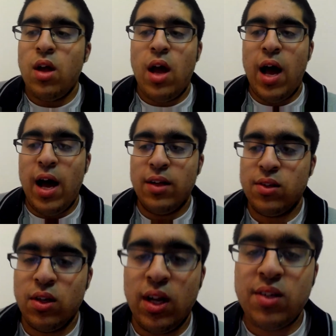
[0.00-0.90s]
And
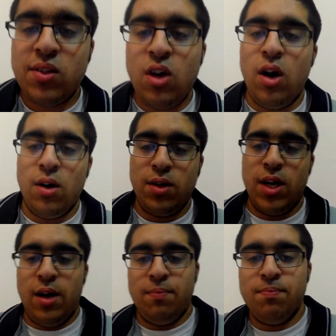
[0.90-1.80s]
so let's start,
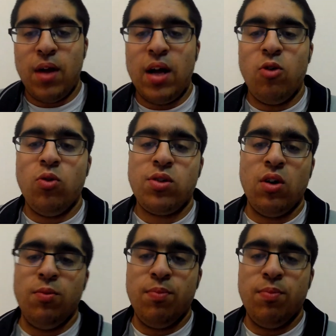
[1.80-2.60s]
And also,